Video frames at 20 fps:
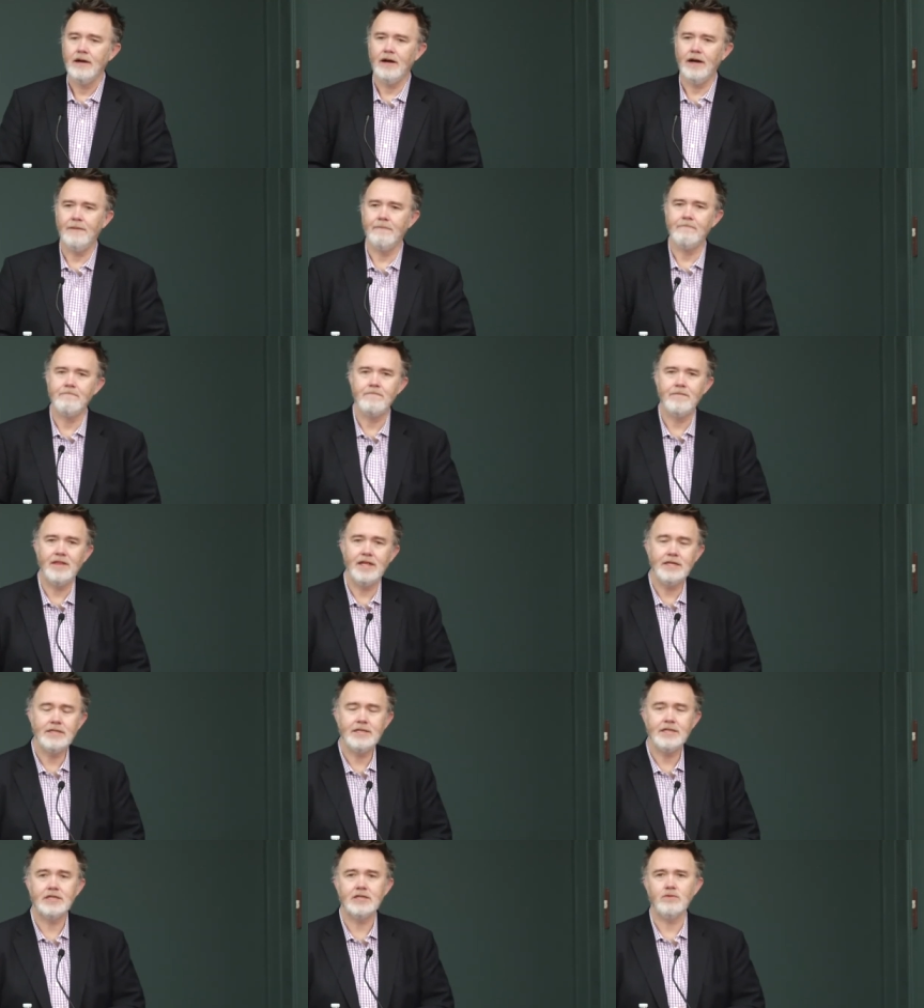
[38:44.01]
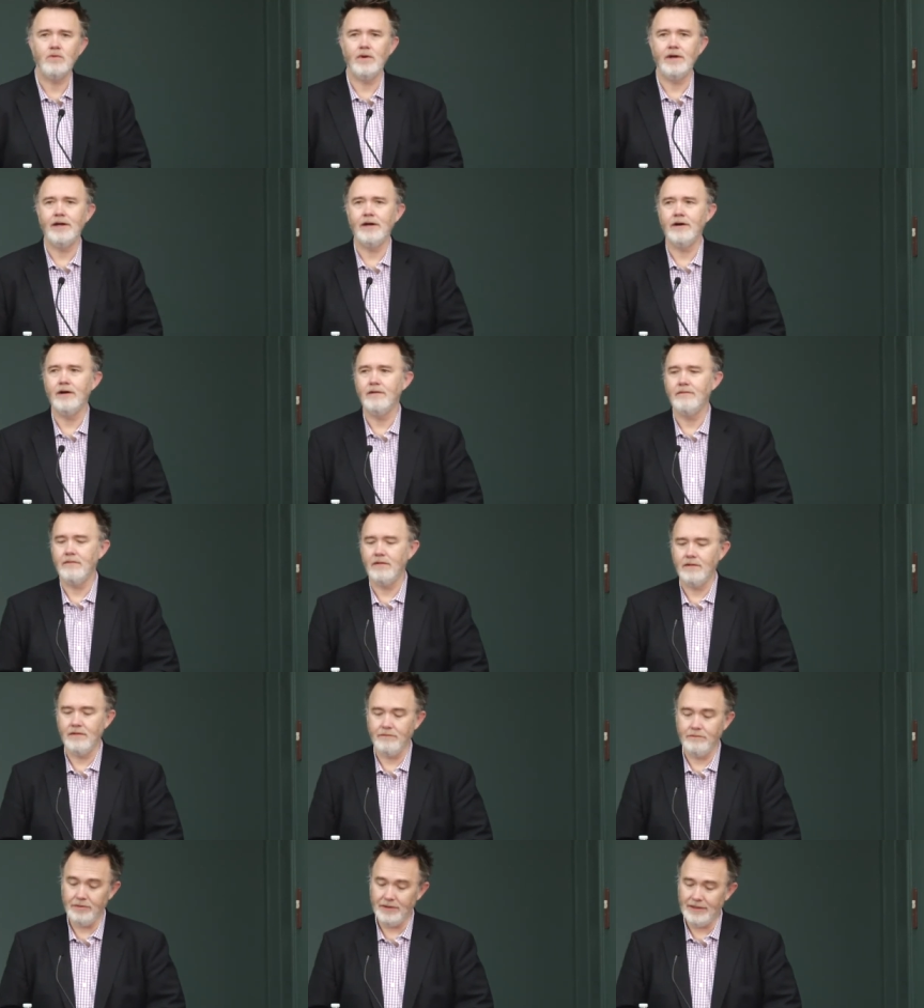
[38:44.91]
Um, this is where,
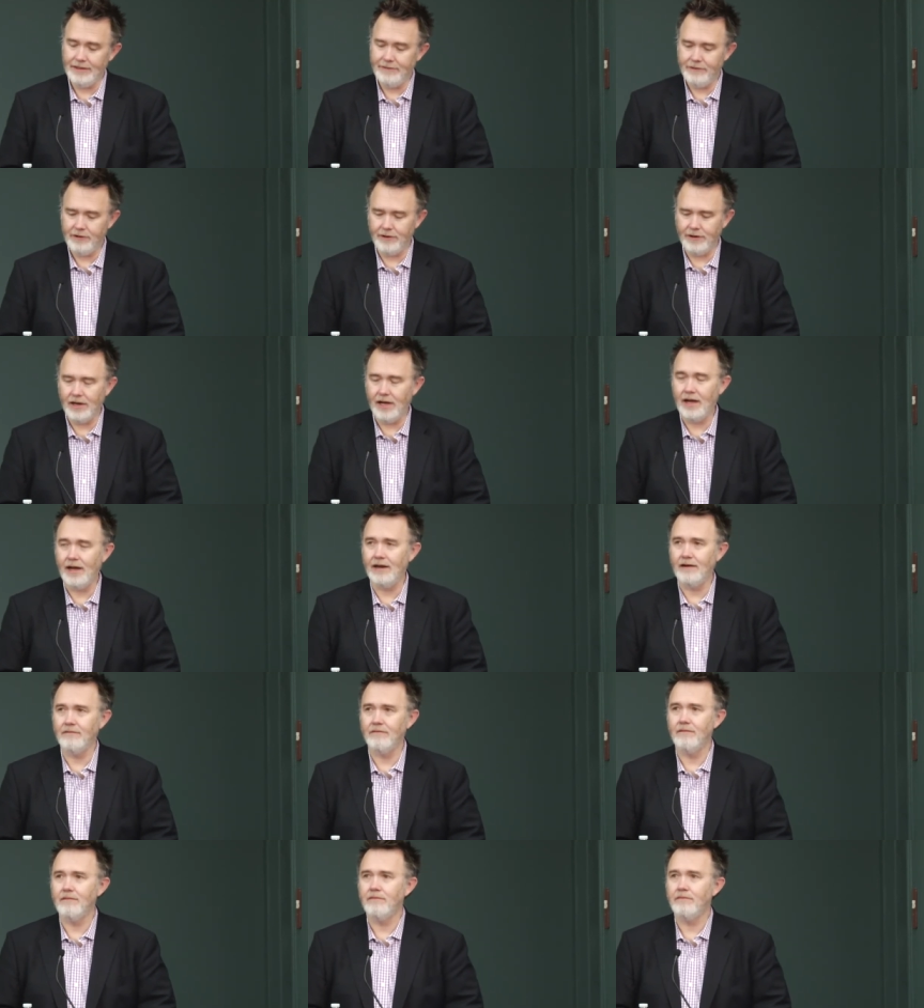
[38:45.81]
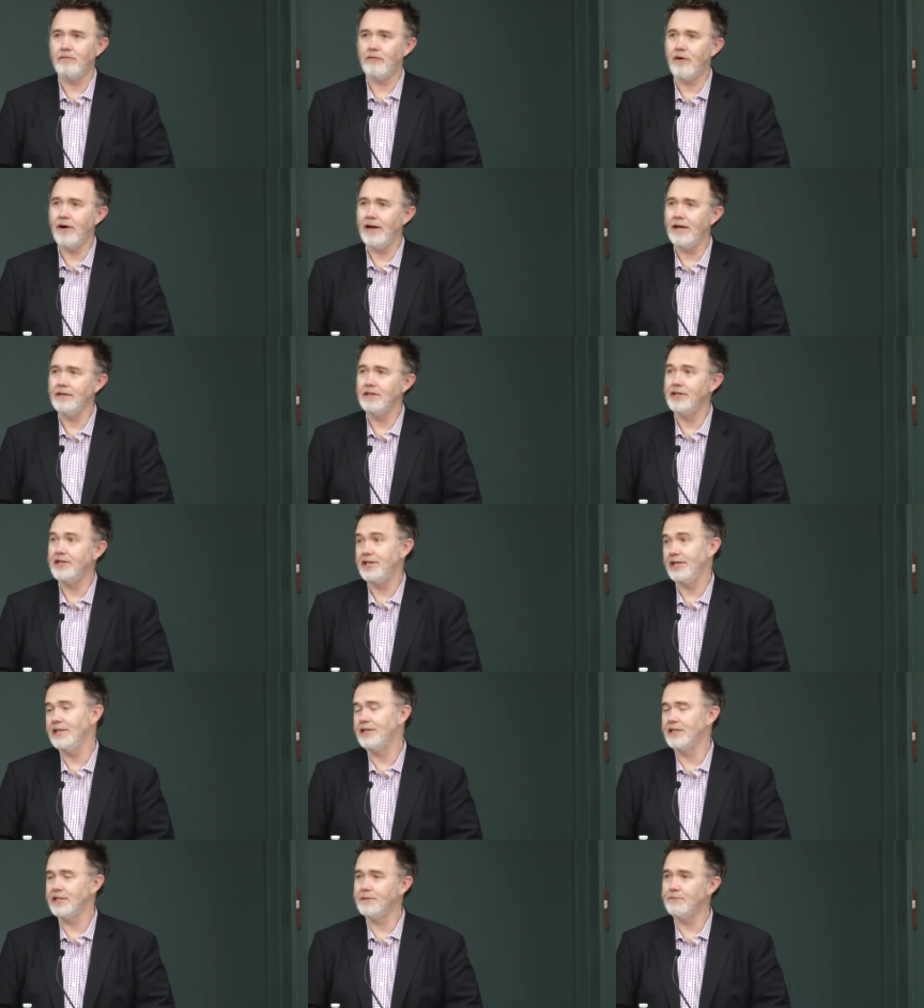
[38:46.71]
believe it or not, praying the
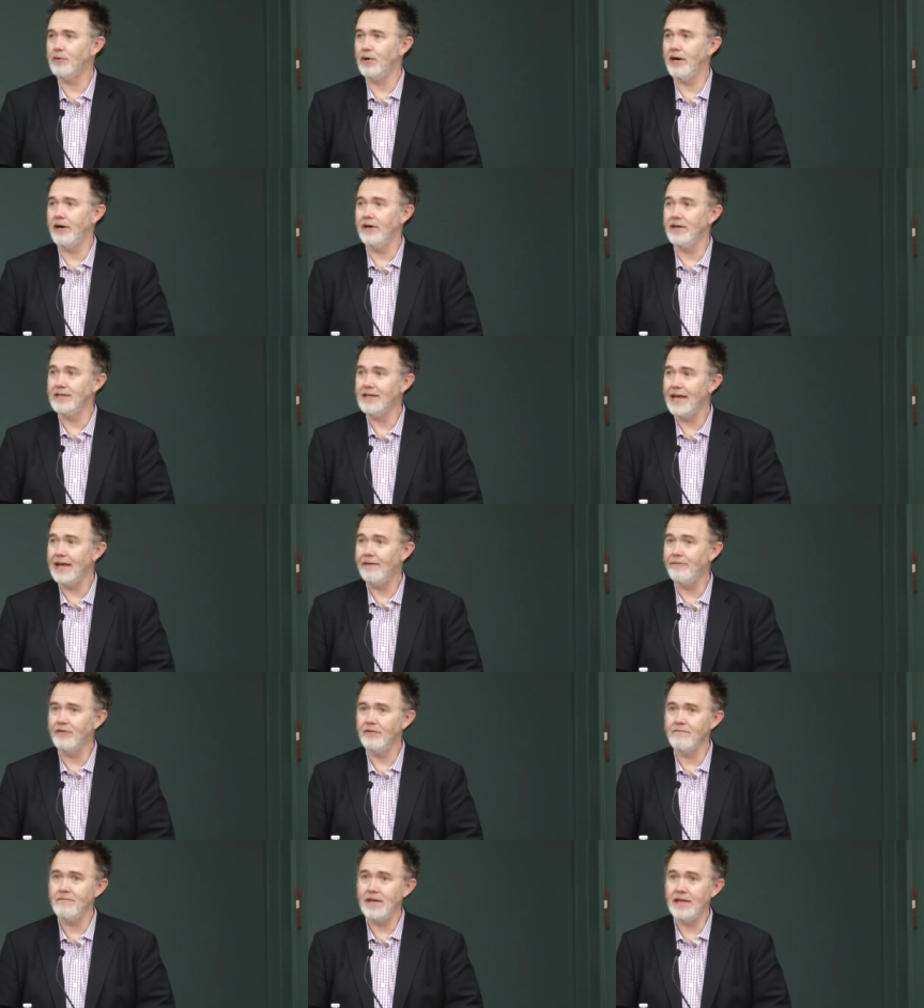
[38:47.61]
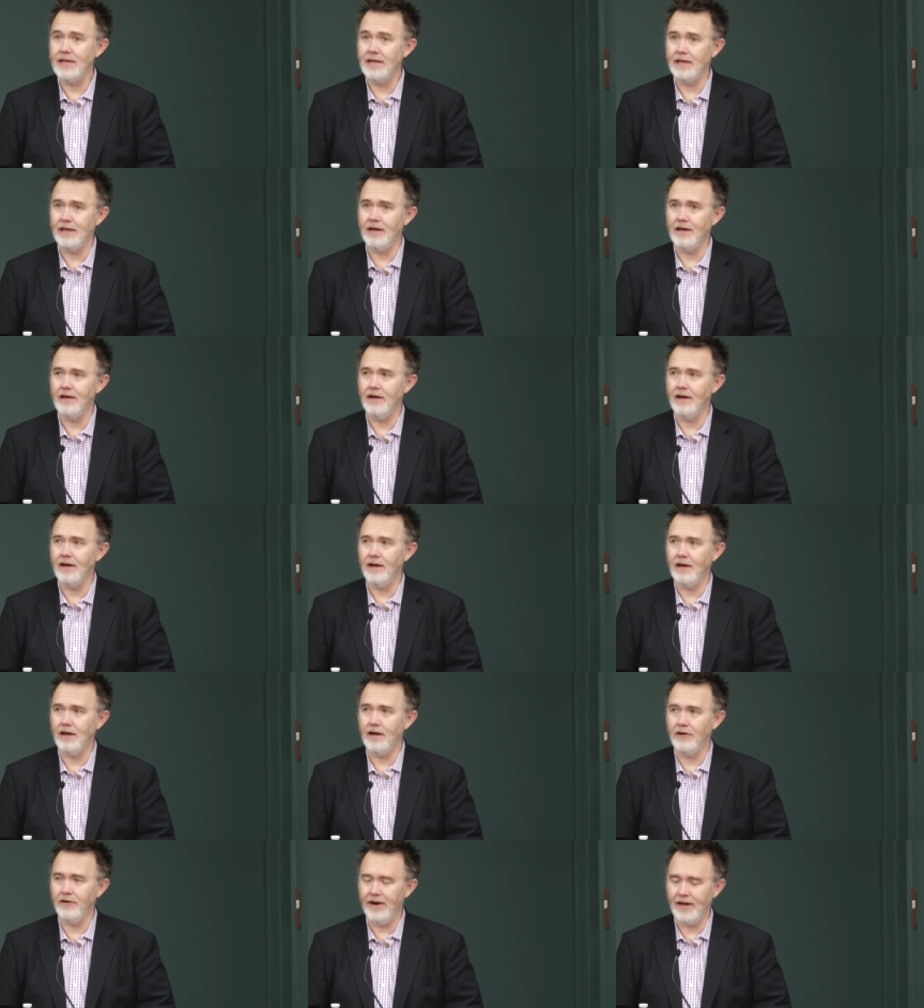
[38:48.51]
Jesus prayer has helped me
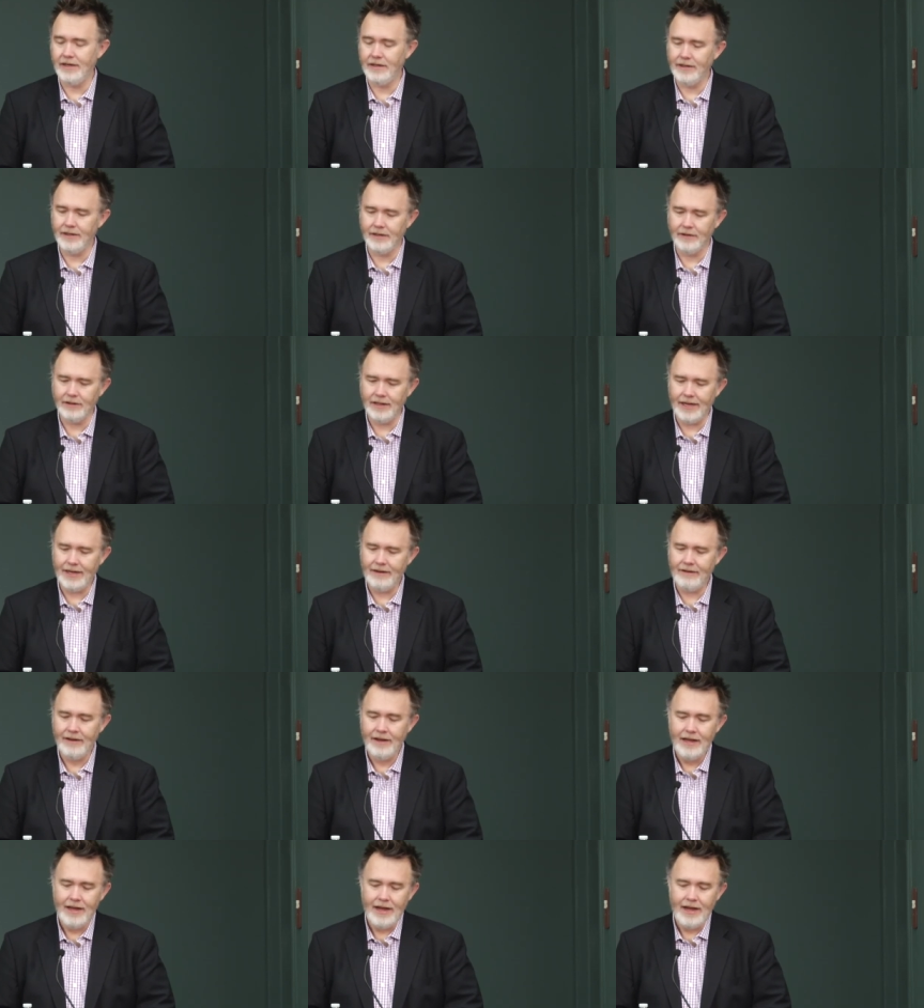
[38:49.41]
a great deal. I,